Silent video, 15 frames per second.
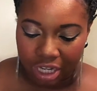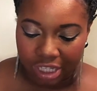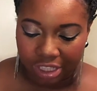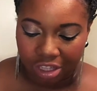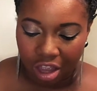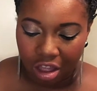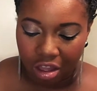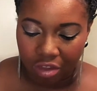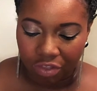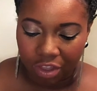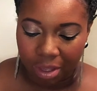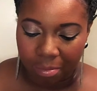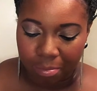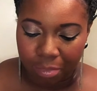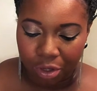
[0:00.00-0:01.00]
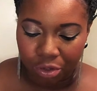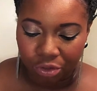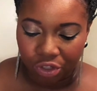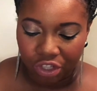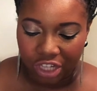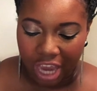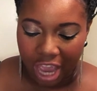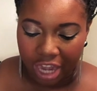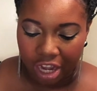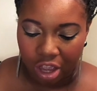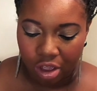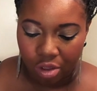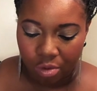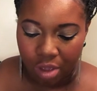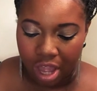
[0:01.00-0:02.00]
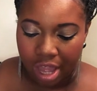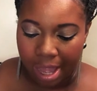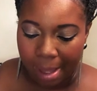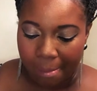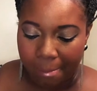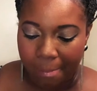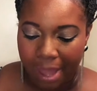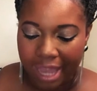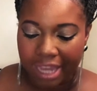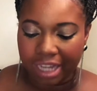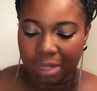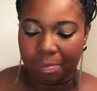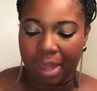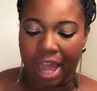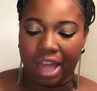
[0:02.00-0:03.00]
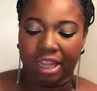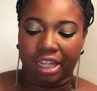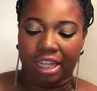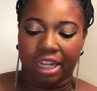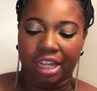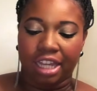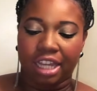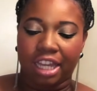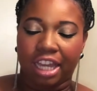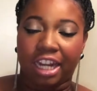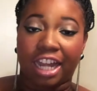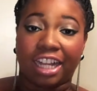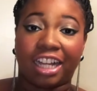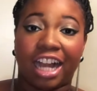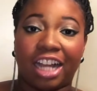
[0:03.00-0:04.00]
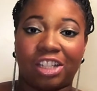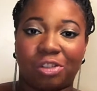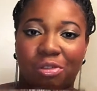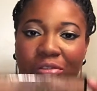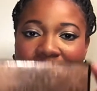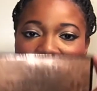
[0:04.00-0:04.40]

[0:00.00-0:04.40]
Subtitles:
It's called the Moonshadow Baked Palette. And I got 2 of